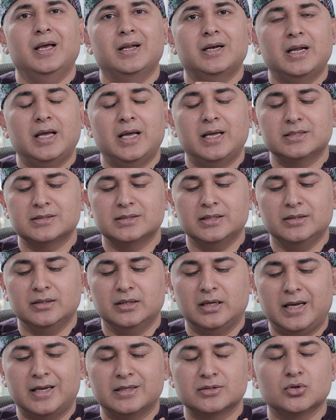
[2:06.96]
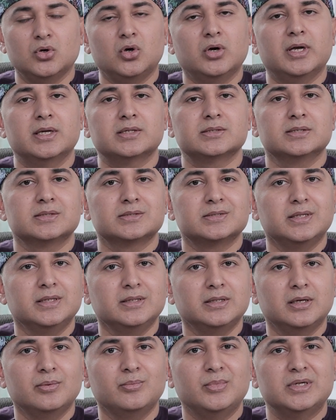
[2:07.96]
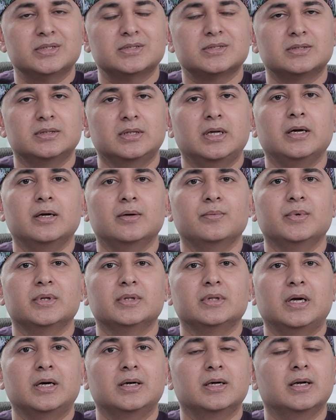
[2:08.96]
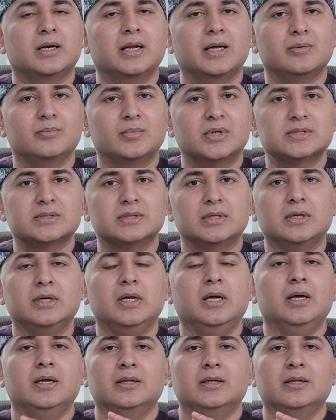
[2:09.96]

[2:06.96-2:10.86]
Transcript: and as long as the skin remains snug with the underlying muscle,